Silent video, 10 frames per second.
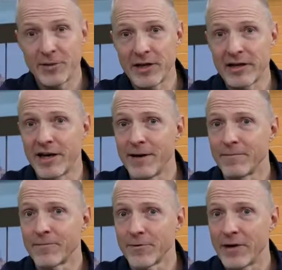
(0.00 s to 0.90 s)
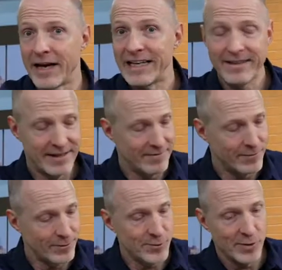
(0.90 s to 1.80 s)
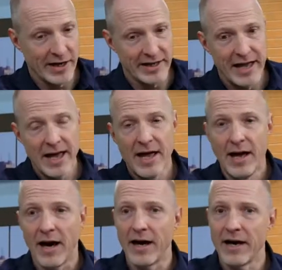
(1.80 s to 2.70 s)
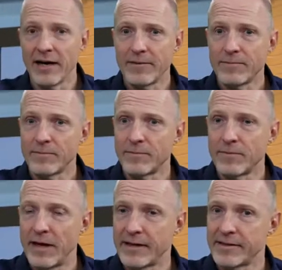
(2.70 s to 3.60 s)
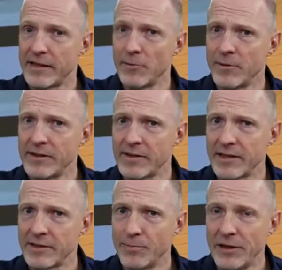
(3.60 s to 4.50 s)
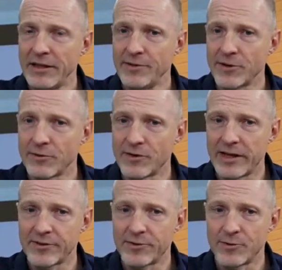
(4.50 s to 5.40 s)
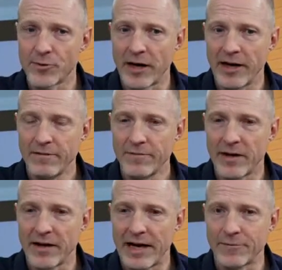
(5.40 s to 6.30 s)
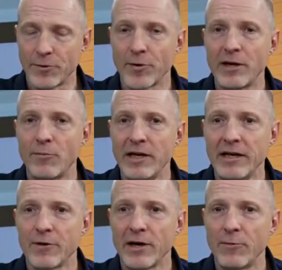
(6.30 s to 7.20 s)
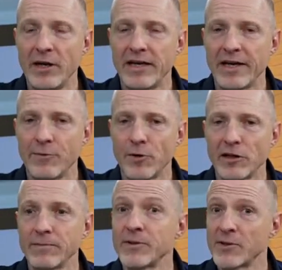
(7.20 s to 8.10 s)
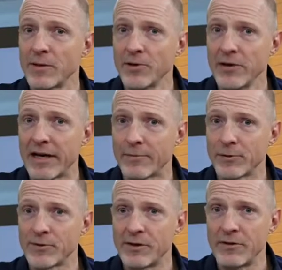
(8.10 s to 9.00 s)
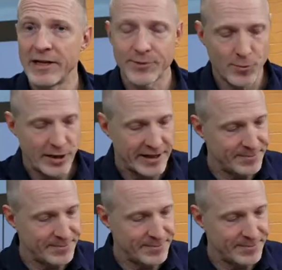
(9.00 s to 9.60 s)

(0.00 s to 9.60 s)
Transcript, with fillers: dot com for anything Volkswagen. Uh, As Tim always says, please don't text and drive. Uh, have a great week, great weekend. Welcome to summer, and we'll see you next week.